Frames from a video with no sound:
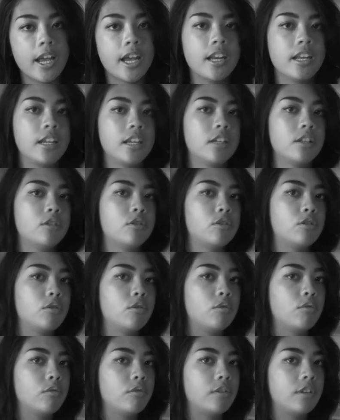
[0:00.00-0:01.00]
and
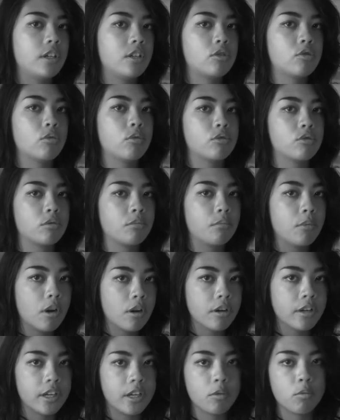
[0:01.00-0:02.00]
into the social
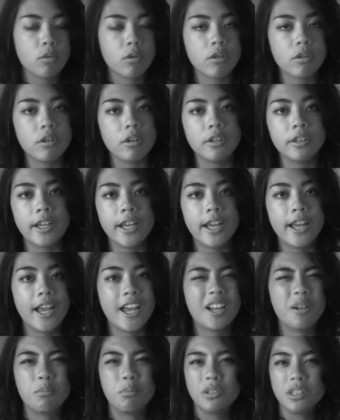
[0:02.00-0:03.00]
marketing world
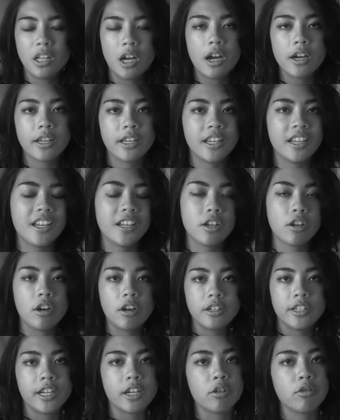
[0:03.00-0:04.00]
and blogging and
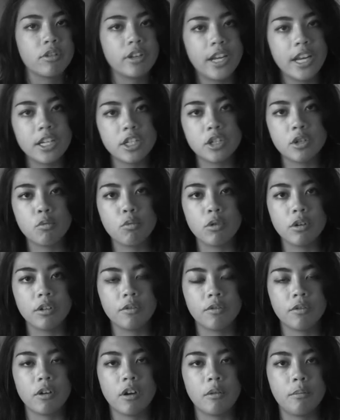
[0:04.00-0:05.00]
content creation world
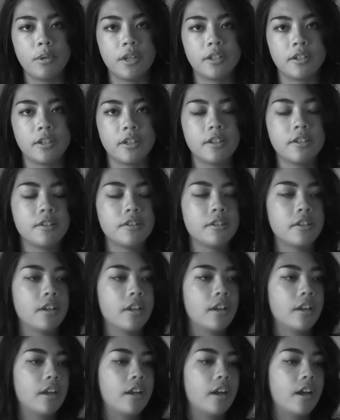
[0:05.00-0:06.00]
for our business,
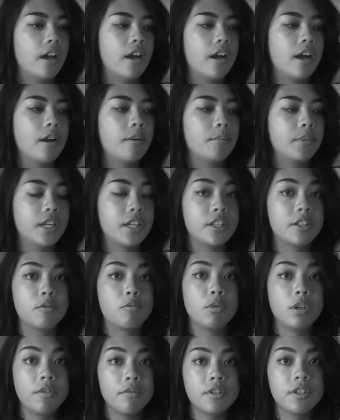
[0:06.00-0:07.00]

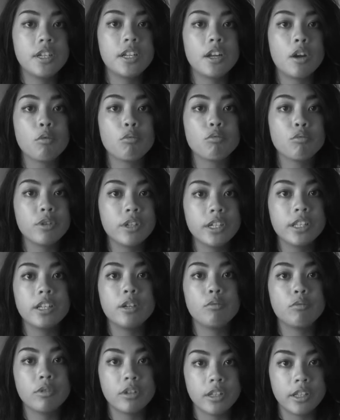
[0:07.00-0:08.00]
we've seen a
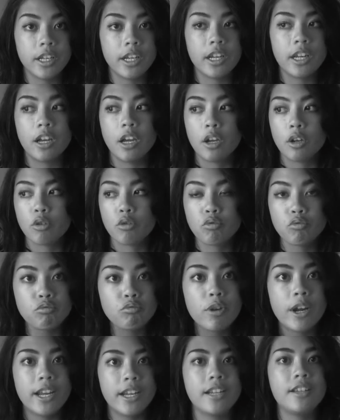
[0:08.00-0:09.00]
really, really
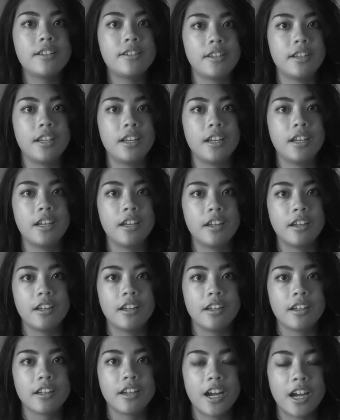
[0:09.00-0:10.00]
crazy
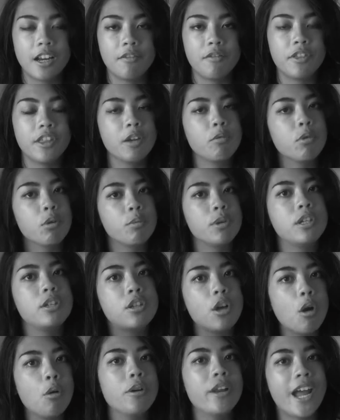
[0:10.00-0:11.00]
kind of thing where we
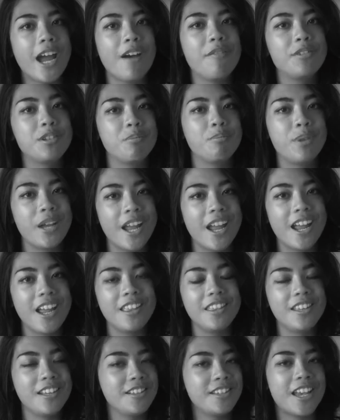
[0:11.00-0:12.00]
don't have to pay
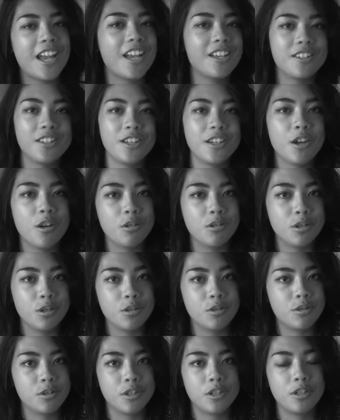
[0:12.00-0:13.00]
these SEO
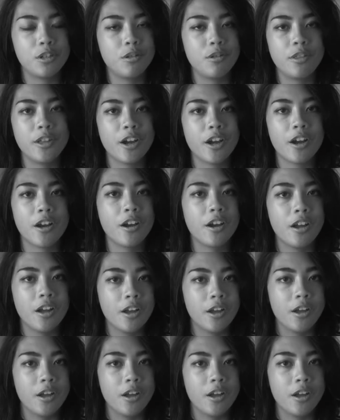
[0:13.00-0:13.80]
dudes to do their